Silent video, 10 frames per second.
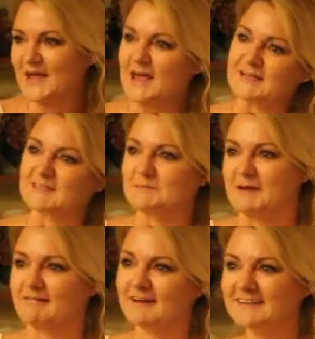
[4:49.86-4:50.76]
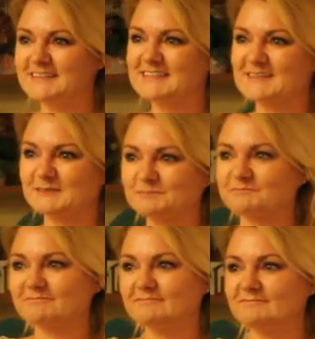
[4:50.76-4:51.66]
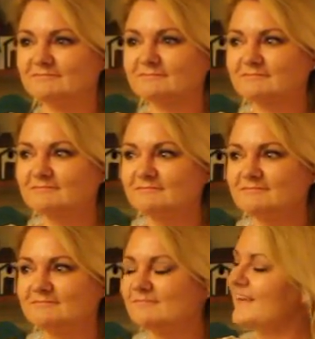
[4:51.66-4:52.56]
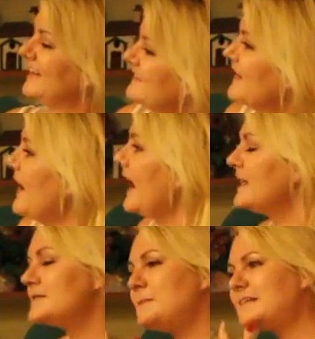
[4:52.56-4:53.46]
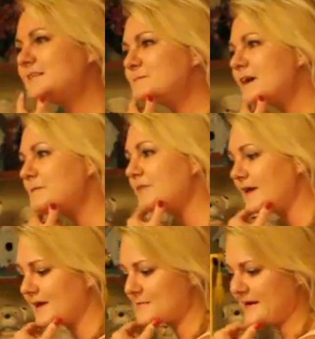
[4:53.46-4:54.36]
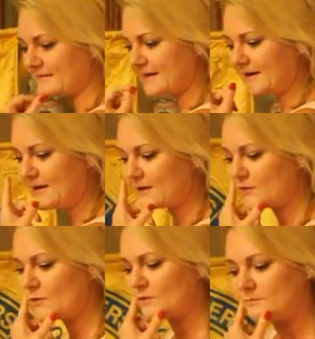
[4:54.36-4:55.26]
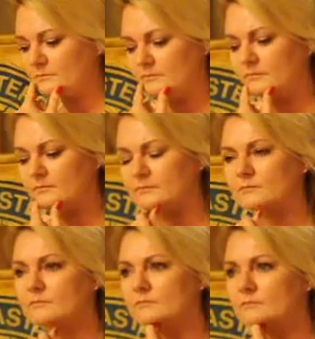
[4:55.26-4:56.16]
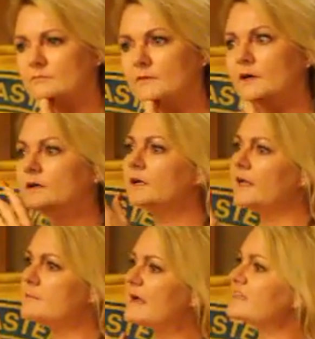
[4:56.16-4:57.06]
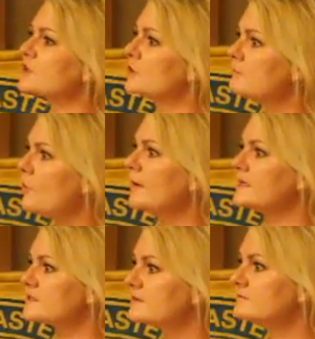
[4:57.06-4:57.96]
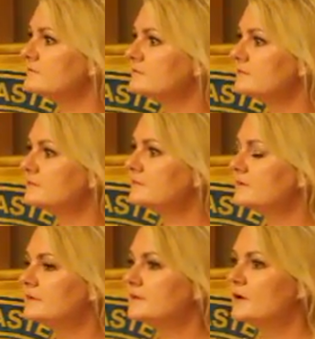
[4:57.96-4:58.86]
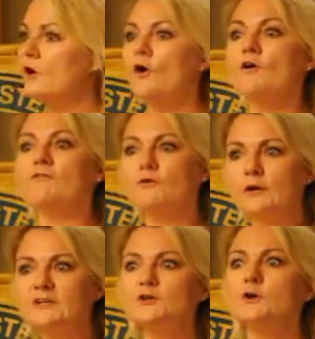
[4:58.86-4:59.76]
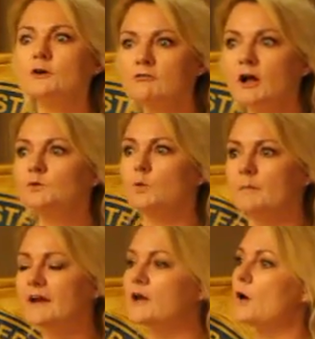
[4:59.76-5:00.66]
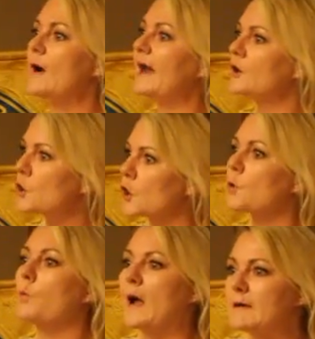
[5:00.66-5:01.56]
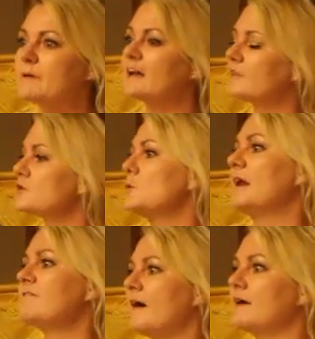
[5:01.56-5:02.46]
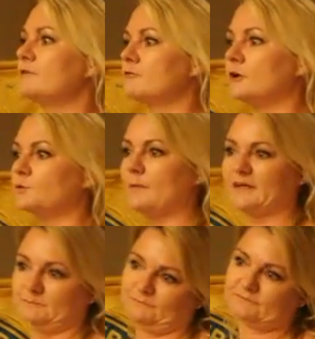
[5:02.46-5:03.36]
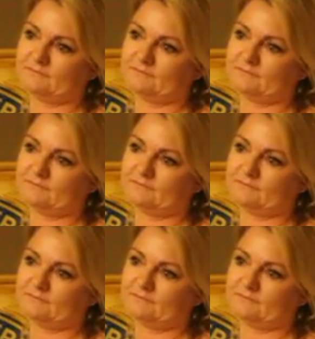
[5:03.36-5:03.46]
Experience. And I spent some time thinking about that, and I thought, he makes a good point. 42-year-old women know how to cook way better than 25-year-old women.